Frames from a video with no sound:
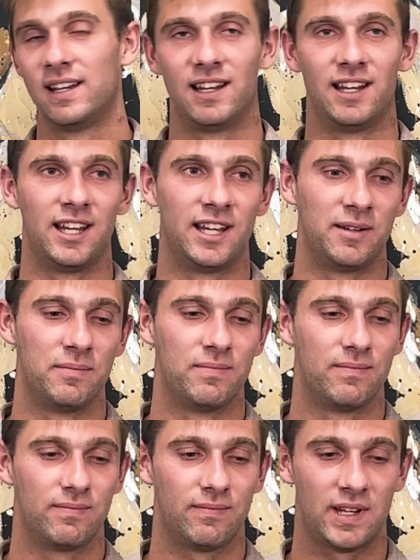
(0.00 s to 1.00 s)

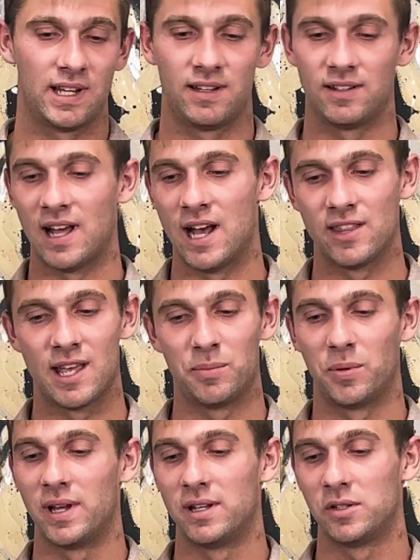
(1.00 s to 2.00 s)
And on that
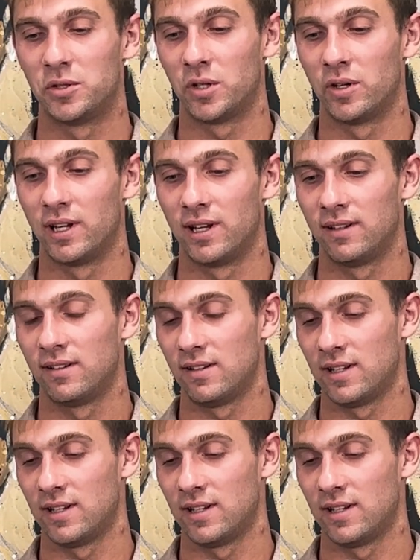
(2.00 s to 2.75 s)
play in Detroit,